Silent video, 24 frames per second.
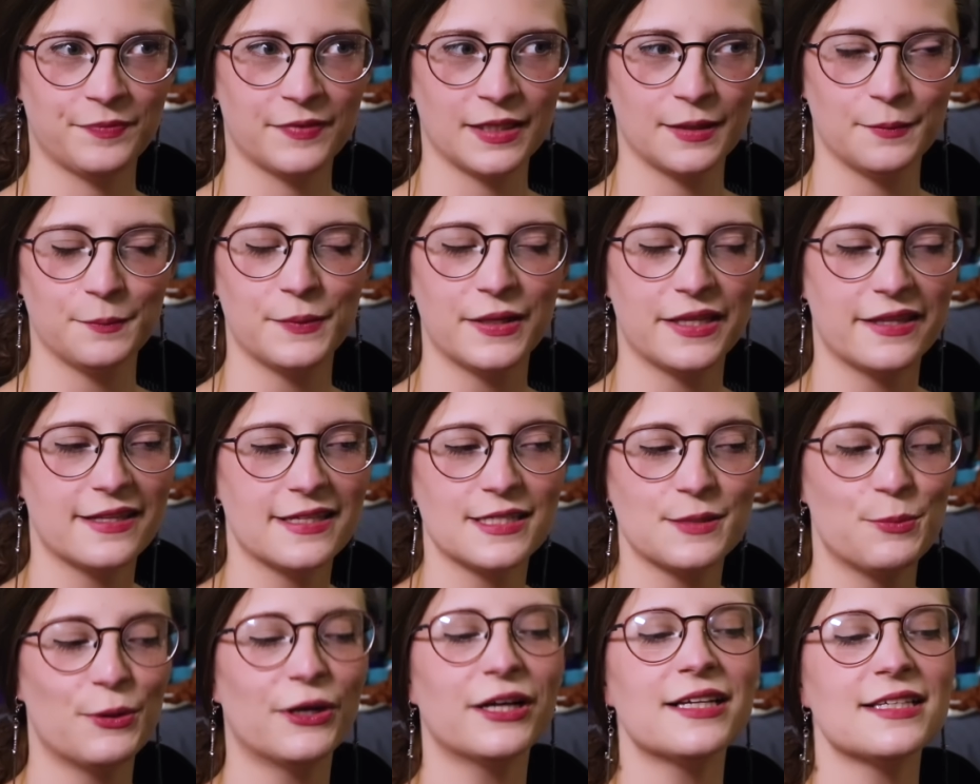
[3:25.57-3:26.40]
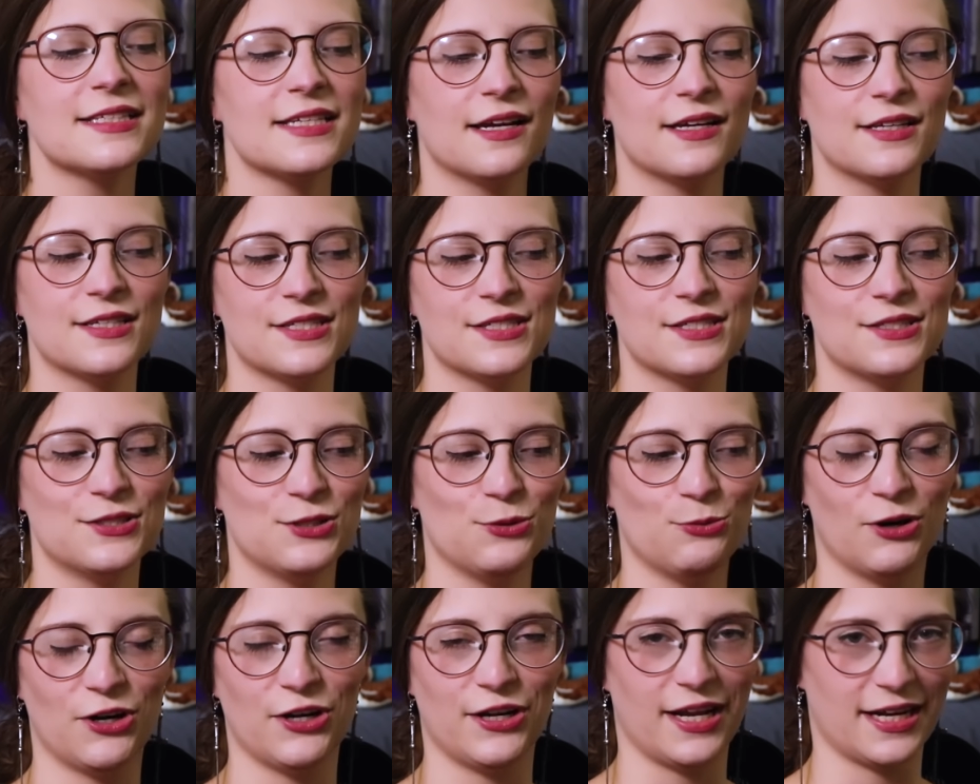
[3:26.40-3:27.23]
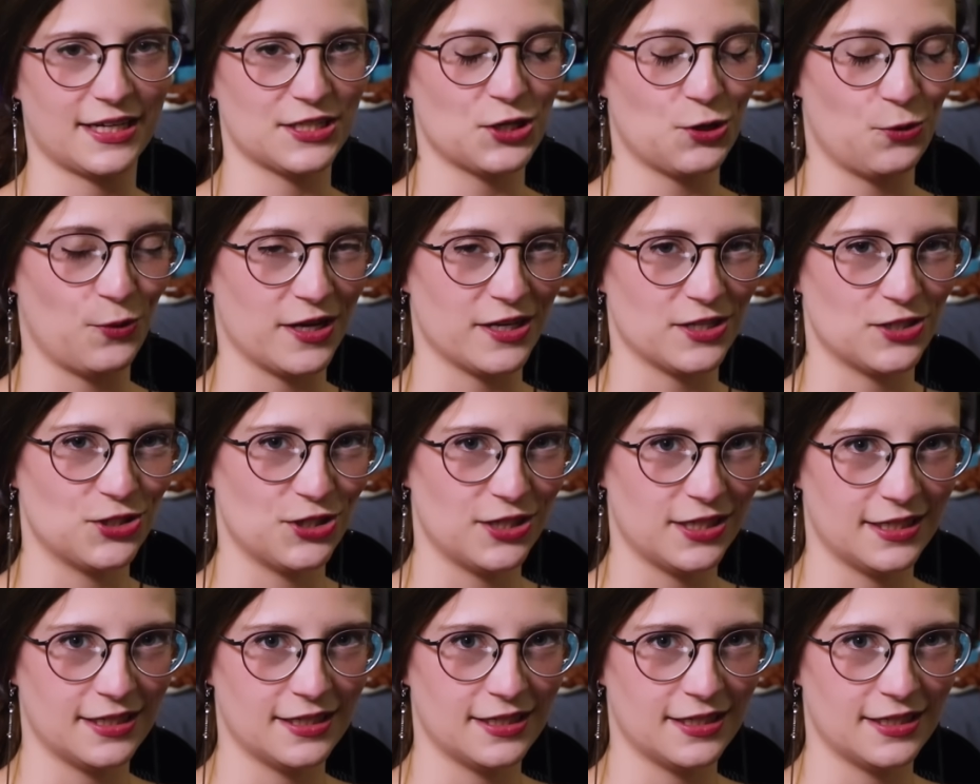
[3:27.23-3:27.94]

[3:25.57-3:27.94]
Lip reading: But this brings us to our next question.